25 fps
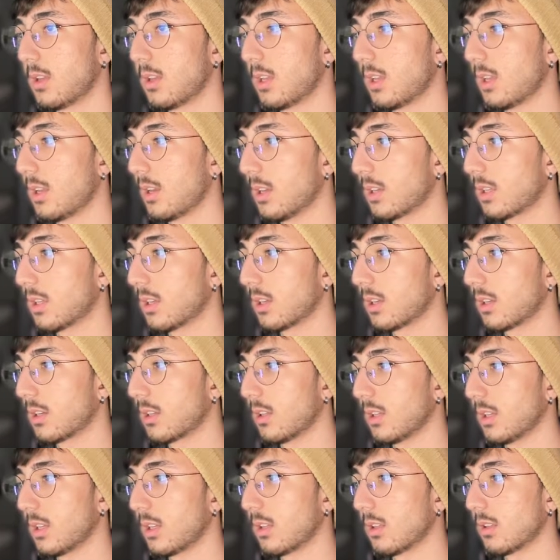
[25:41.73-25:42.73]
and I can
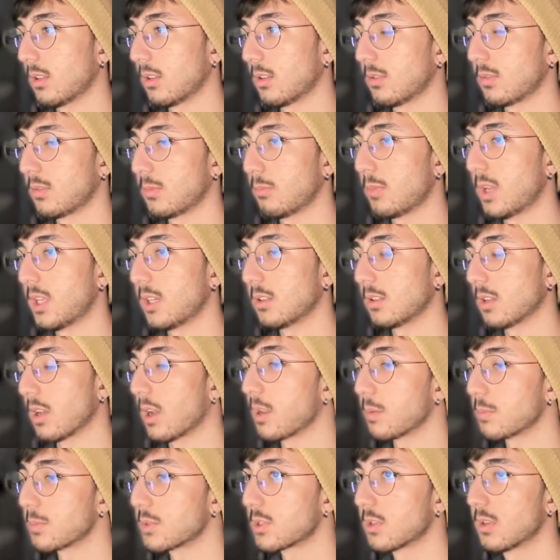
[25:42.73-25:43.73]
click it many
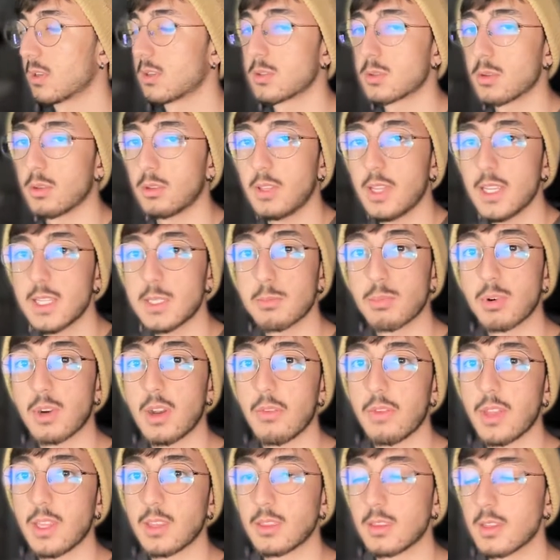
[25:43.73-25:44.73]
times. So let's
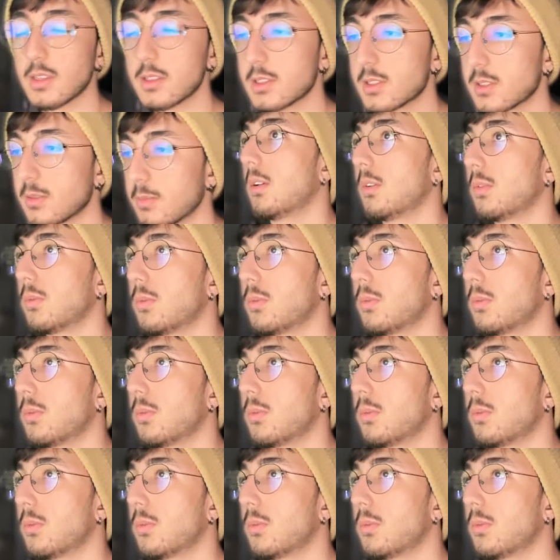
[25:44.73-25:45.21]
prevent this.